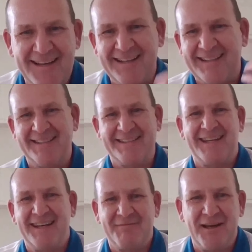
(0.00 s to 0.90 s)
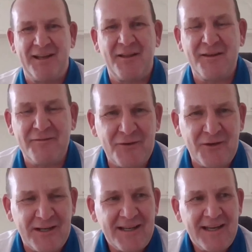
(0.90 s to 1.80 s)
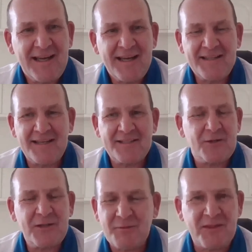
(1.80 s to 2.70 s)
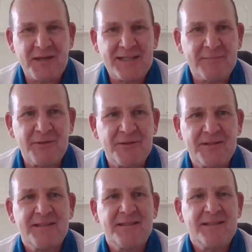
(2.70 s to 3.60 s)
can start with another four. And that's all I would think about.